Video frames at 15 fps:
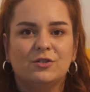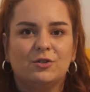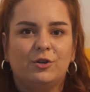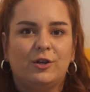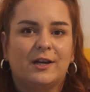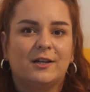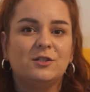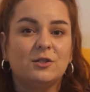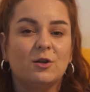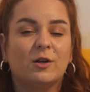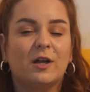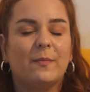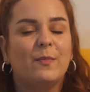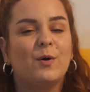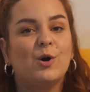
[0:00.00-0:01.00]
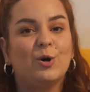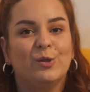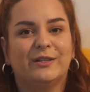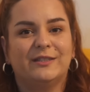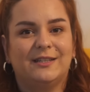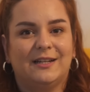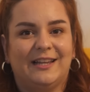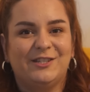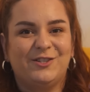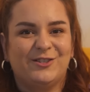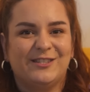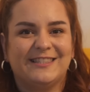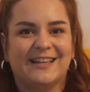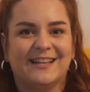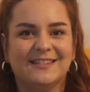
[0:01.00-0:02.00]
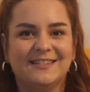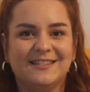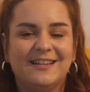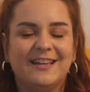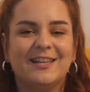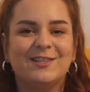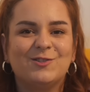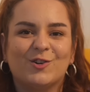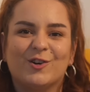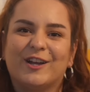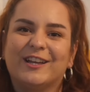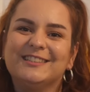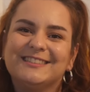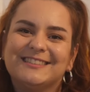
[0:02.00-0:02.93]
so you can soak up all the deliciousness. Enjoy!